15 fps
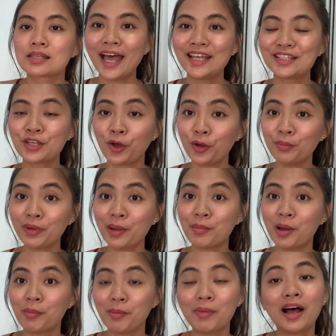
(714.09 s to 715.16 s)
I told my
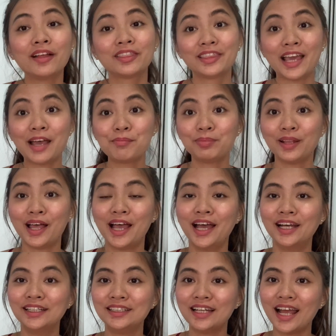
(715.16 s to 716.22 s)
mom about that
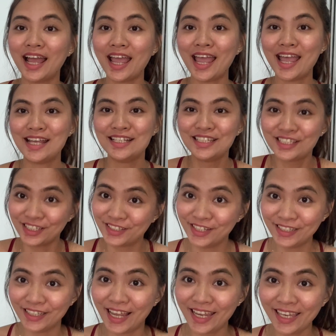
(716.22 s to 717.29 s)
plan and she
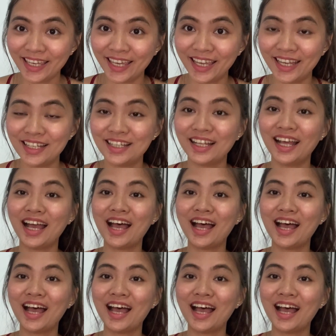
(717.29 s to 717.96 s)
didn't like it.